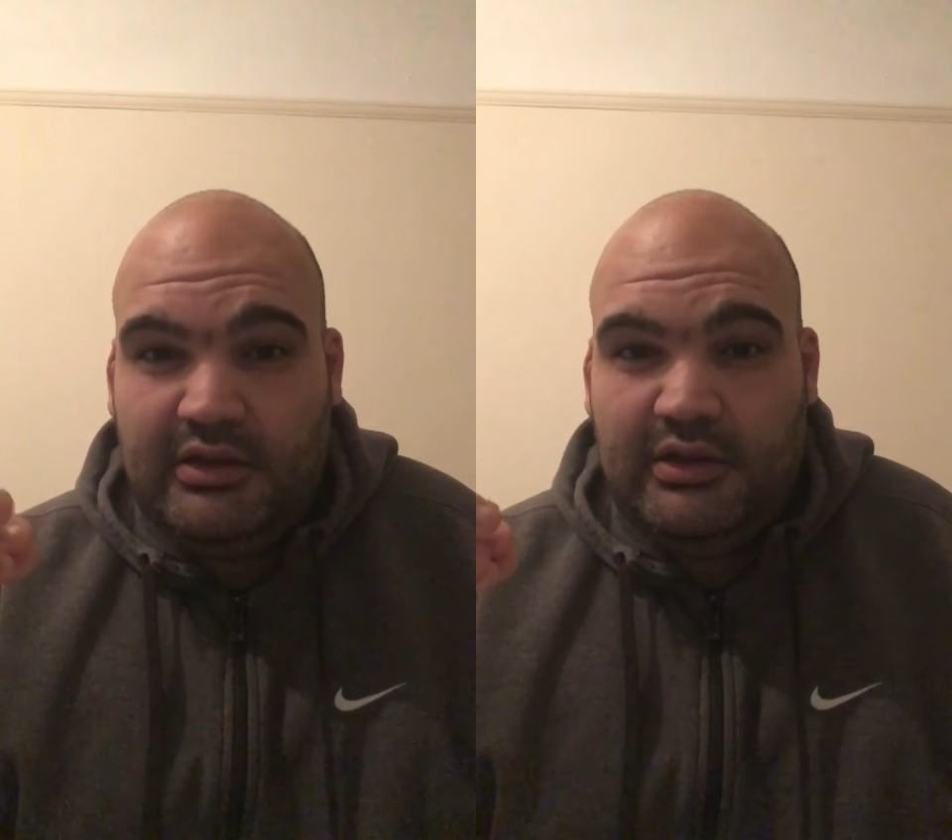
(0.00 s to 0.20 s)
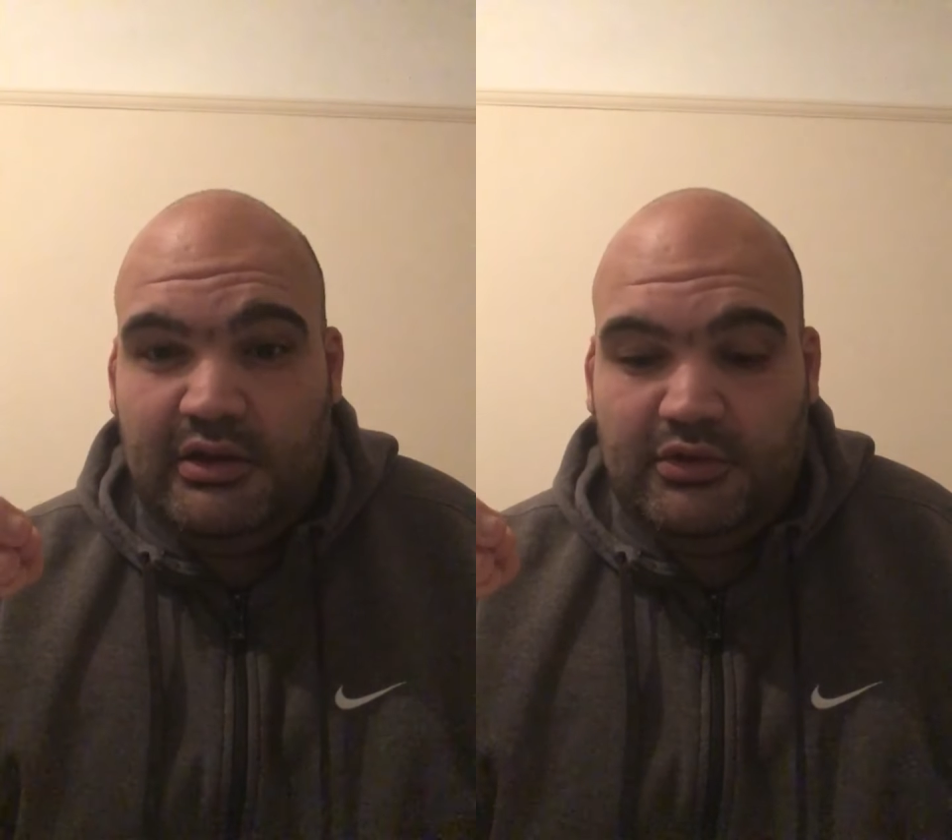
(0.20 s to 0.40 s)

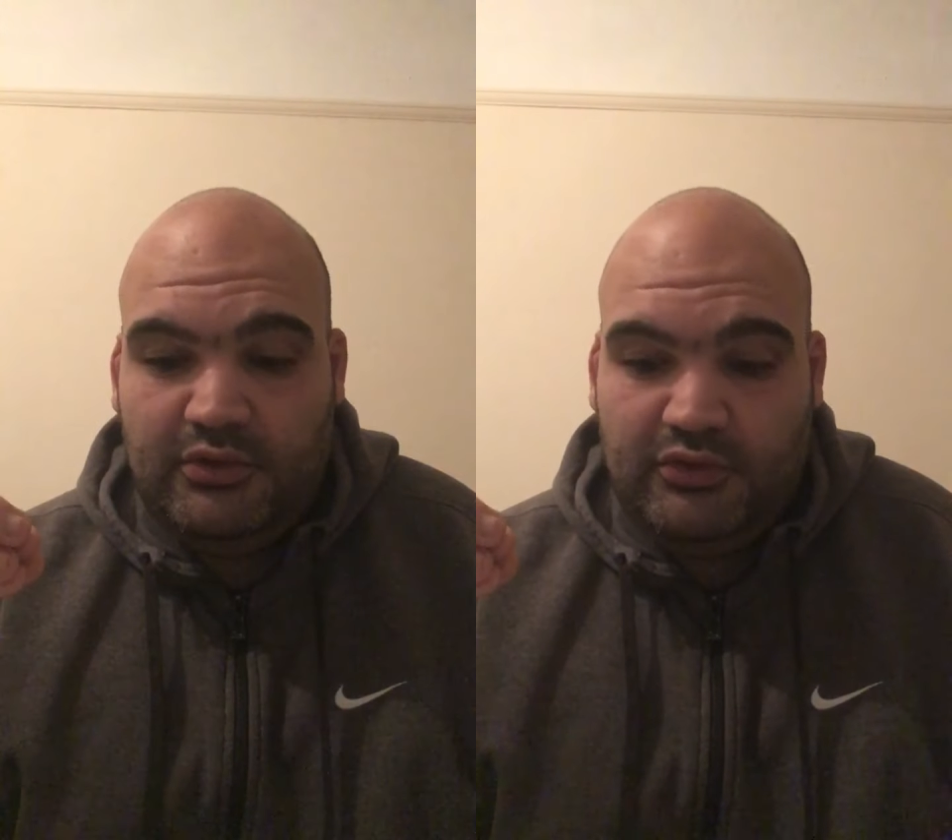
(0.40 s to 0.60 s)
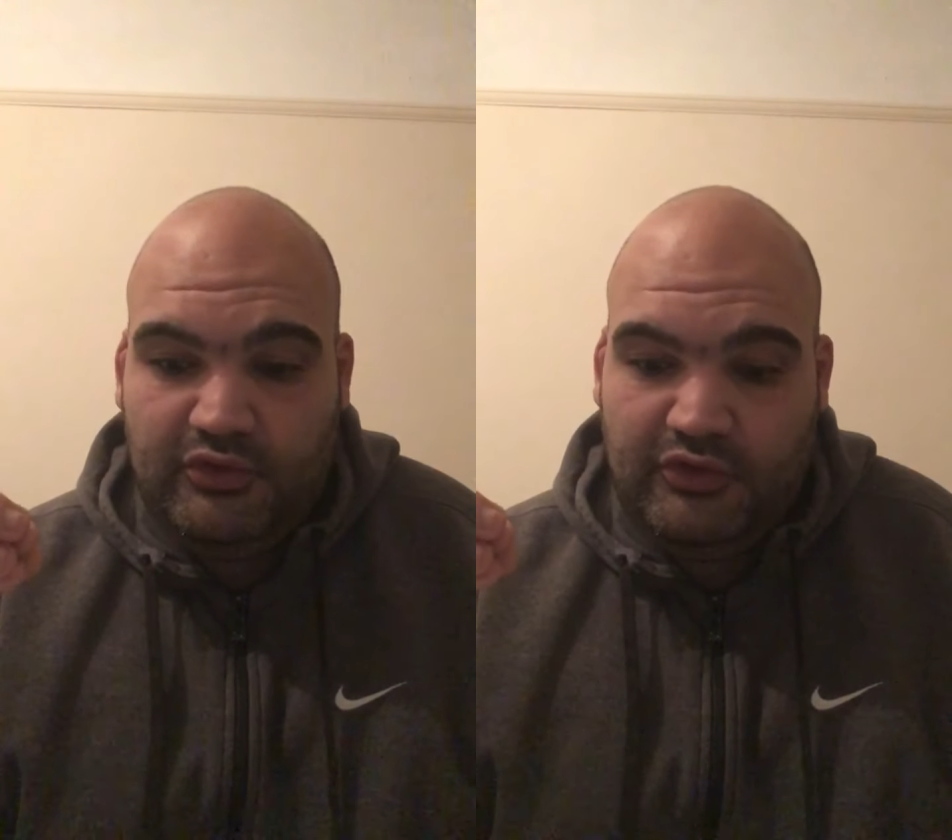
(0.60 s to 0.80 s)

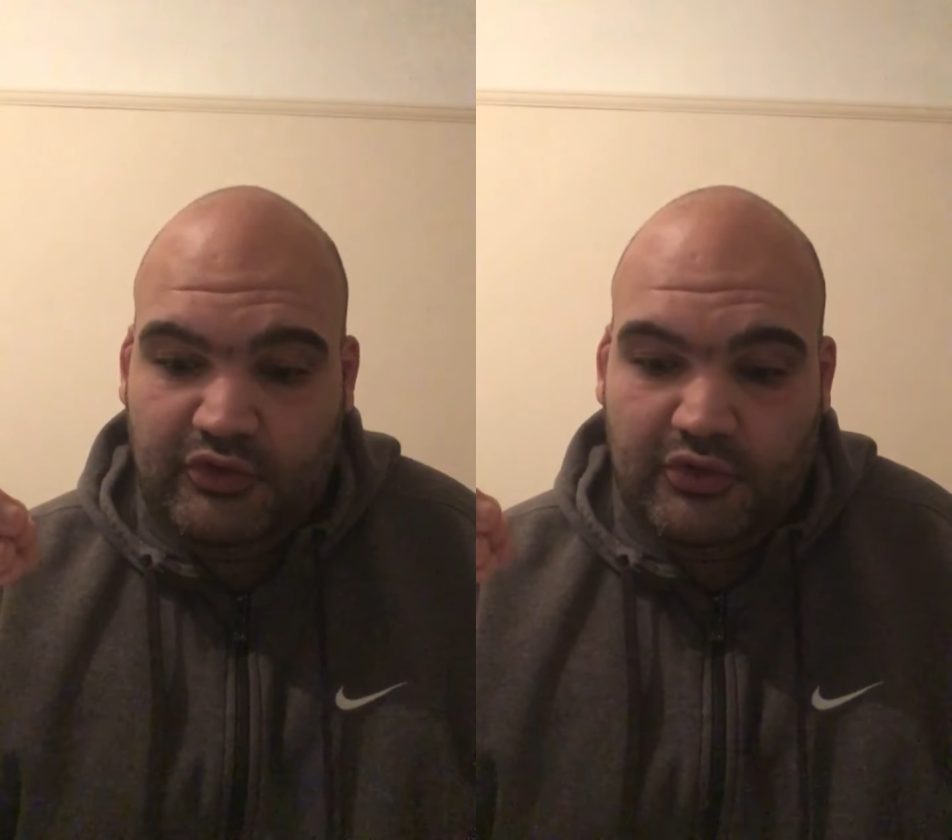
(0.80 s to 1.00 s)
alludes